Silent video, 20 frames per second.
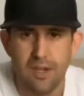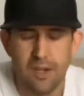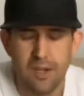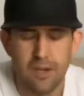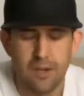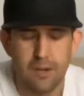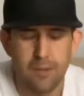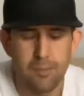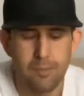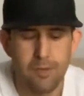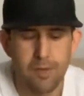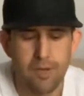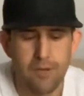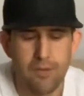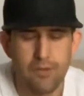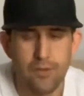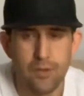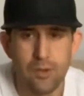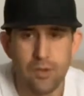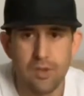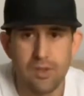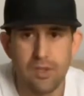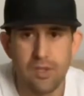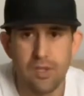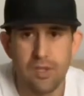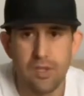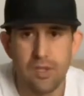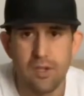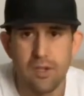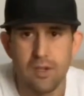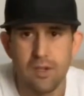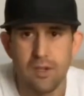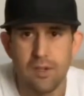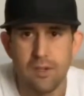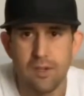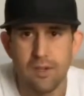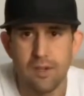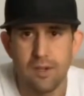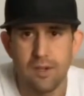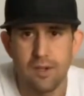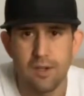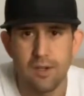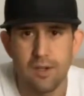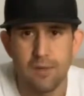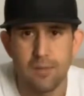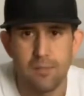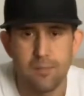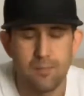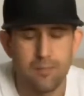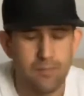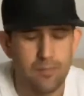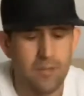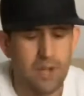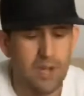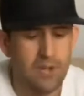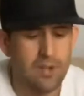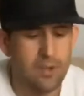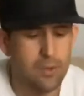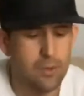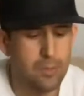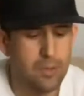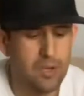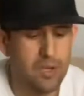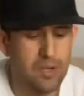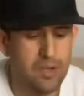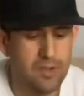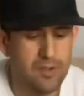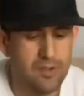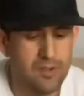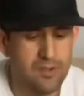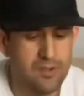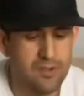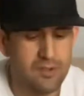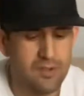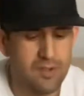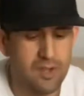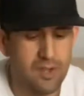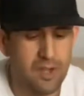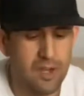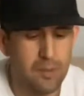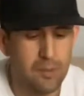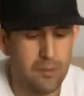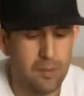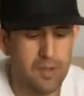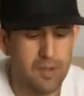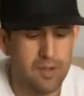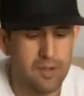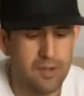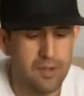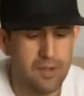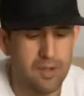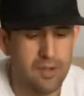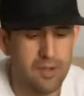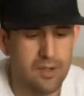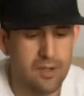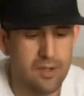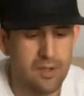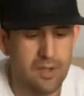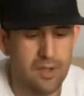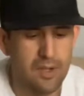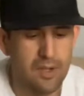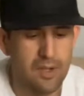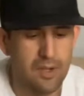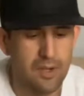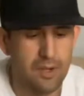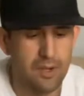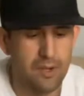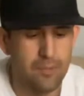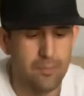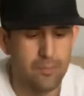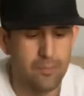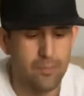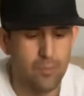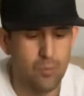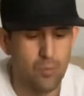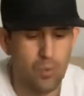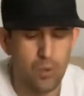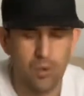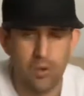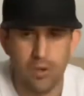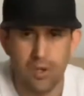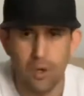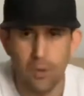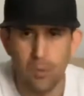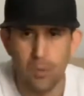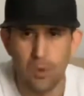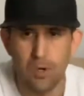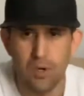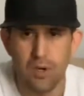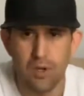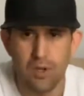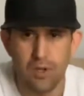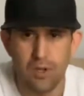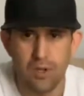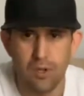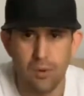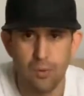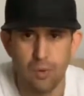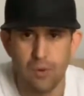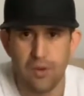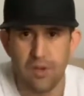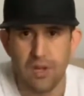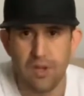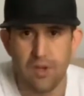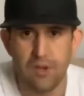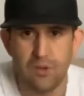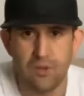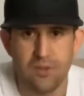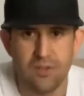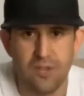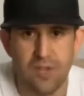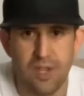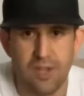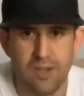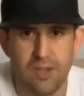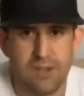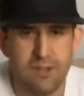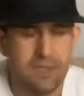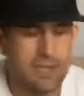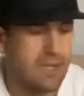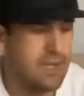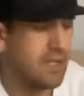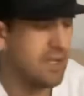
of doing the kind of lubricant slide, but will help well, you know, around ankles, necks,